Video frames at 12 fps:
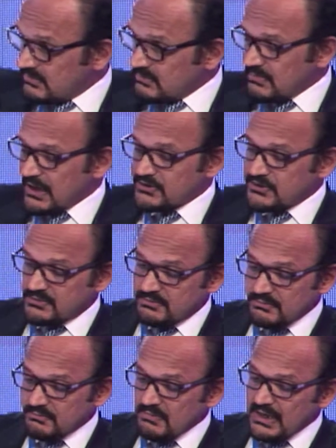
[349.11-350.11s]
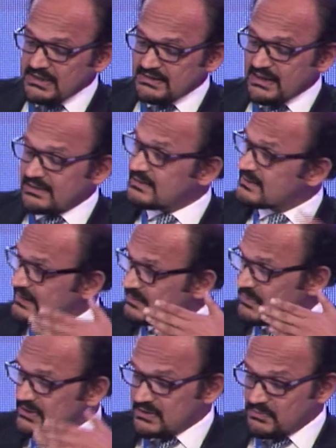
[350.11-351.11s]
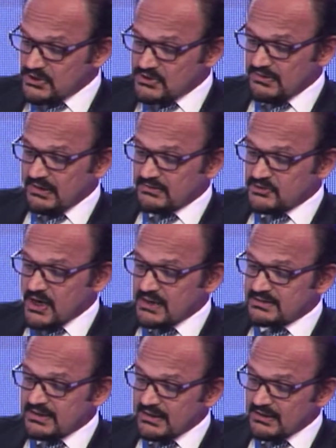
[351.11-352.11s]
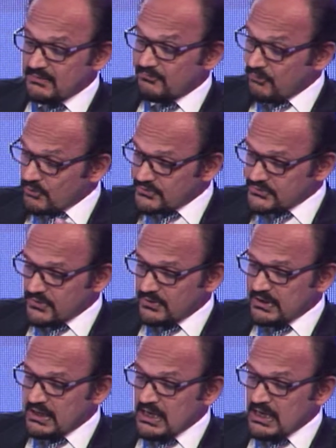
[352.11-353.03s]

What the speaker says: many sectors that Mitsubishi and giants like them focus on,